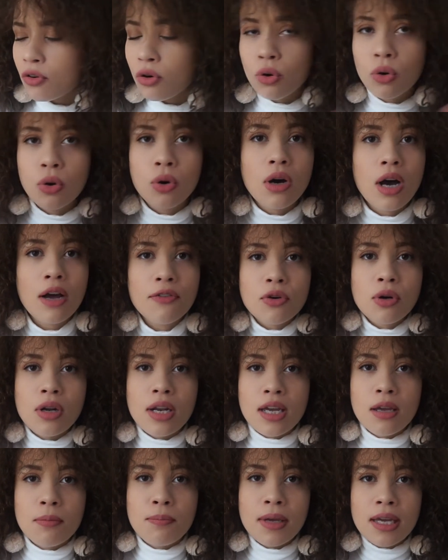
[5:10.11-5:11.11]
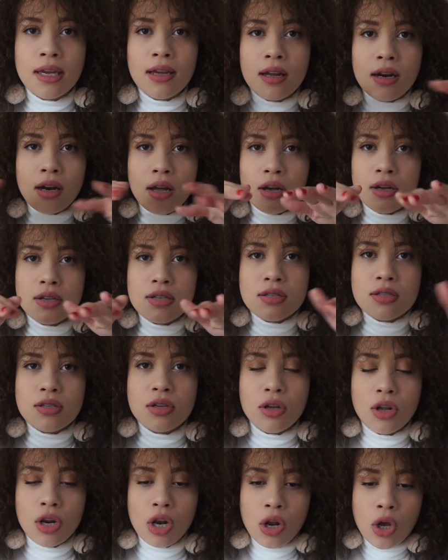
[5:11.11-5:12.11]
or I've got like a big glass
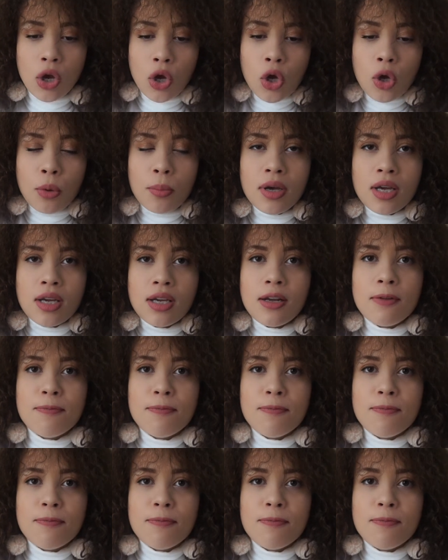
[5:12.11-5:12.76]
globe